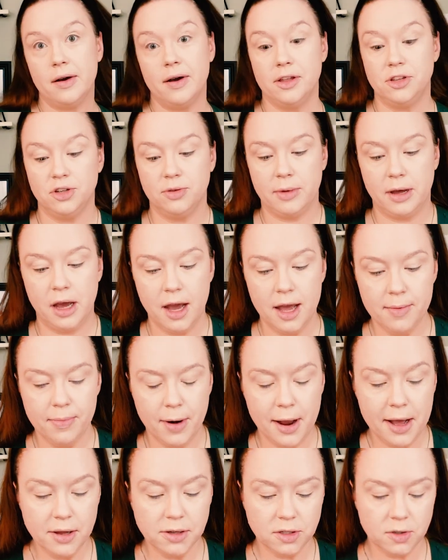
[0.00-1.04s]
I do my
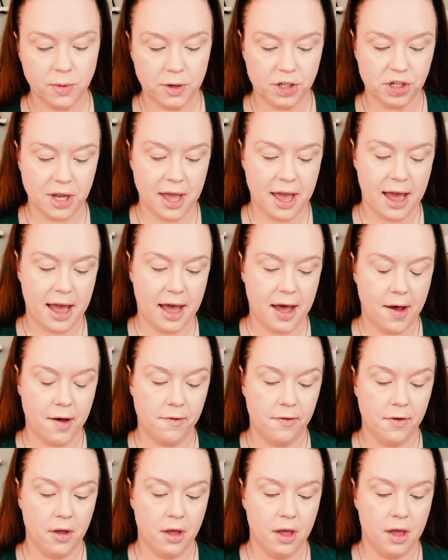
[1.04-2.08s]
eyebrows, which I
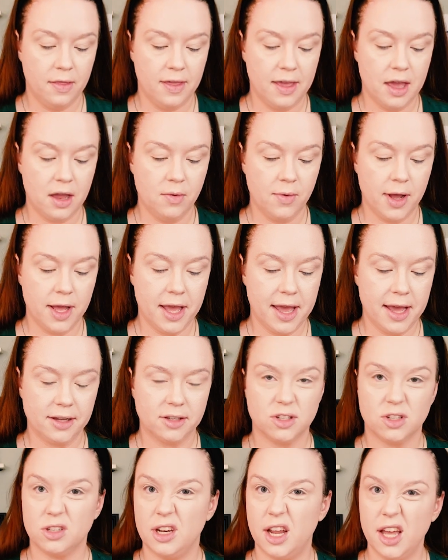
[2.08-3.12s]
have the
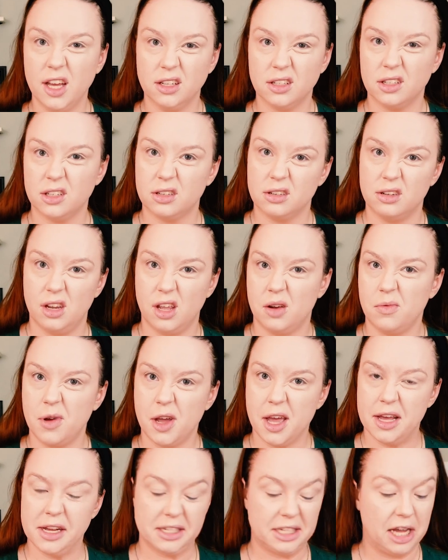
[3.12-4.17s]

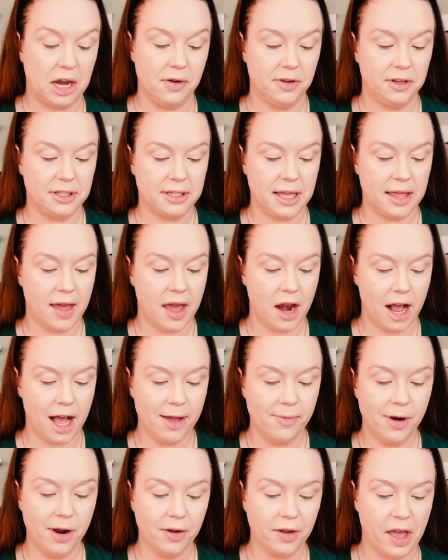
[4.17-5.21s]
NYX, however you say that,
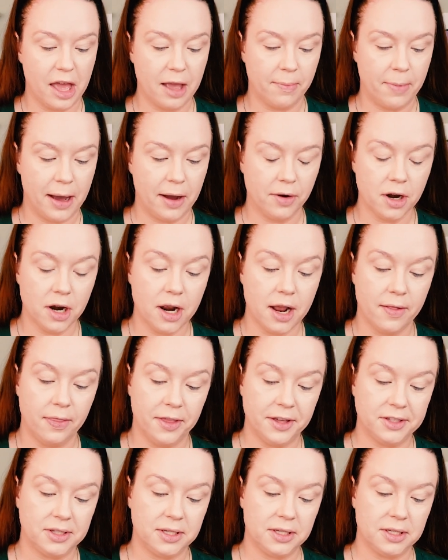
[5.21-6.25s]
eyebrow cake powder, and
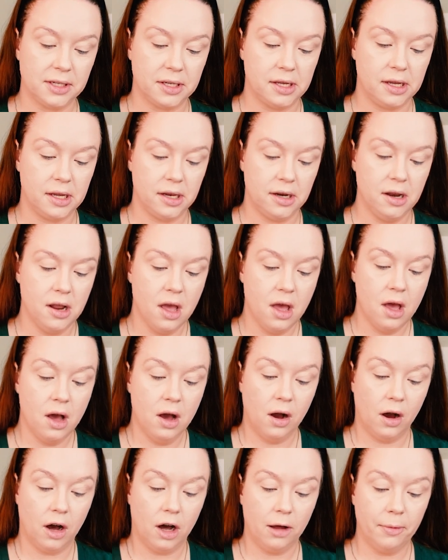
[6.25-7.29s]
this is in
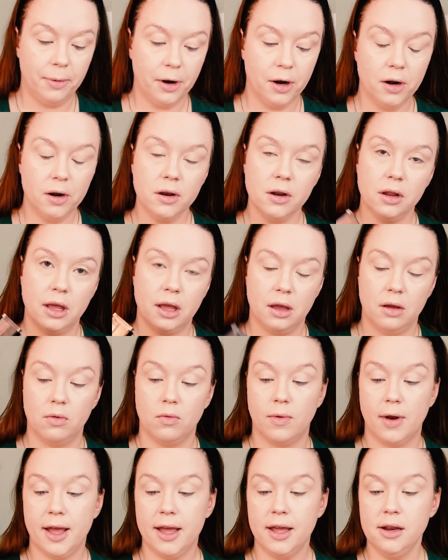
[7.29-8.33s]
Auburn
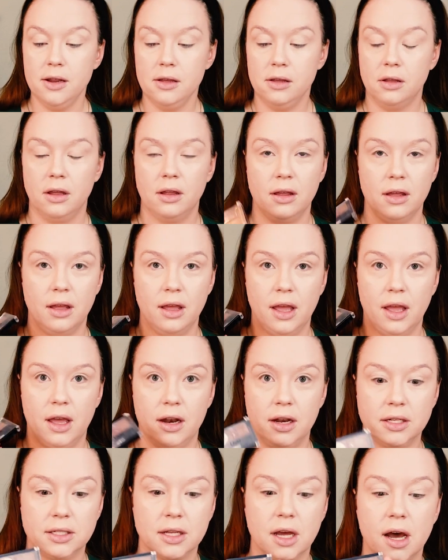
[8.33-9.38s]
Red,
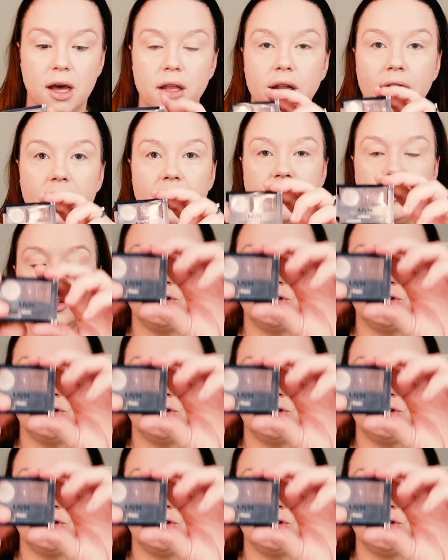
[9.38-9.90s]
and it's got like the